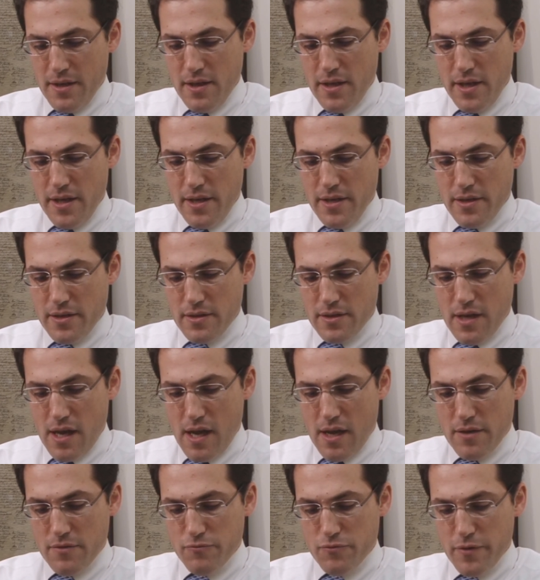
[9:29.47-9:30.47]
The
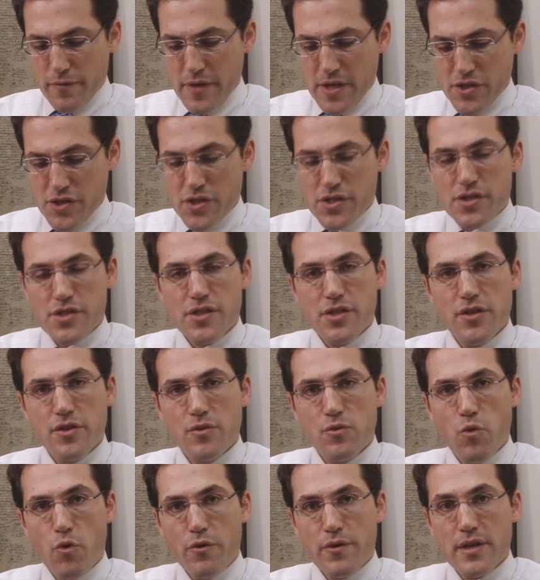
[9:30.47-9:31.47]
revisions
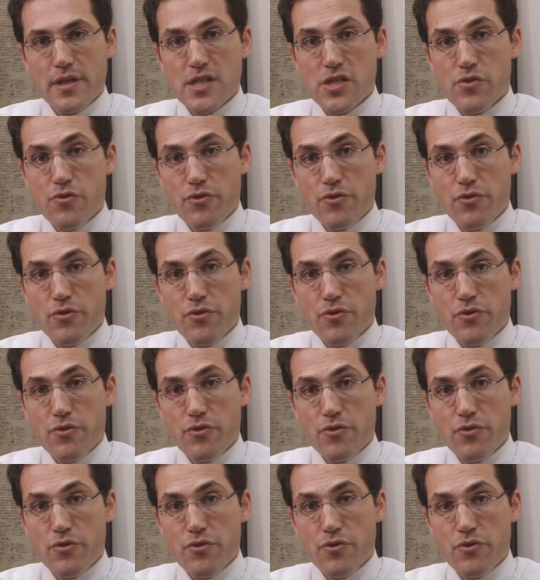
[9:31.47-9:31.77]
to Ordinance